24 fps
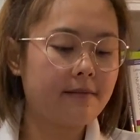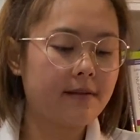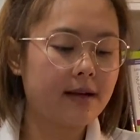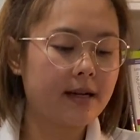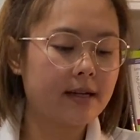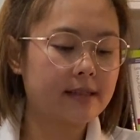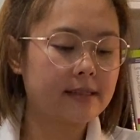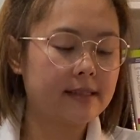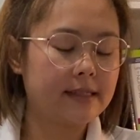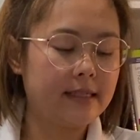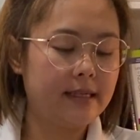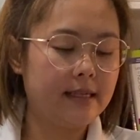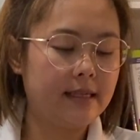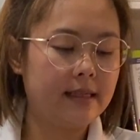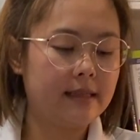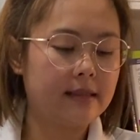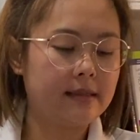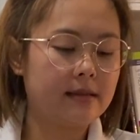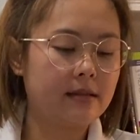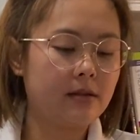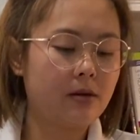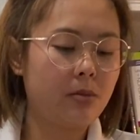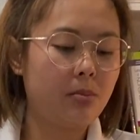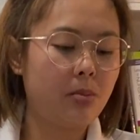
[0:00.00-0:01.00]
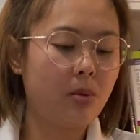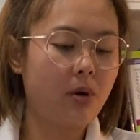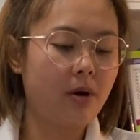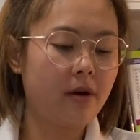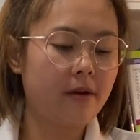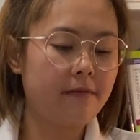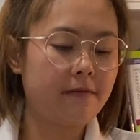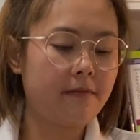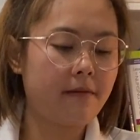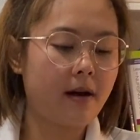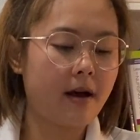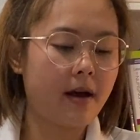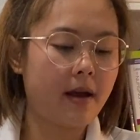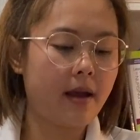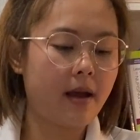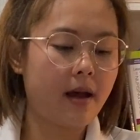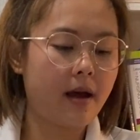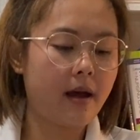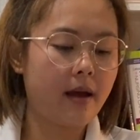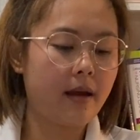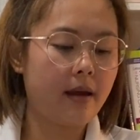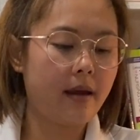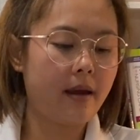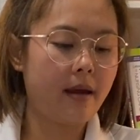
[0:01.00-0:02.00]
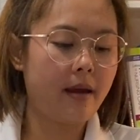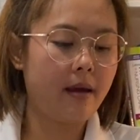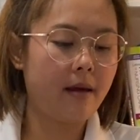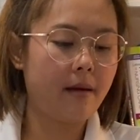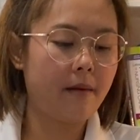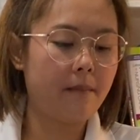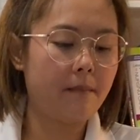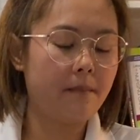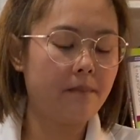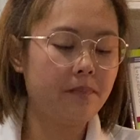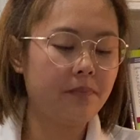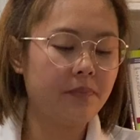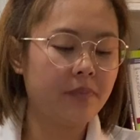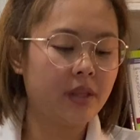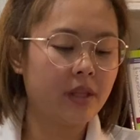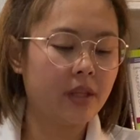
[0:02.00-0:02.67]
vaccine 0.5 IM,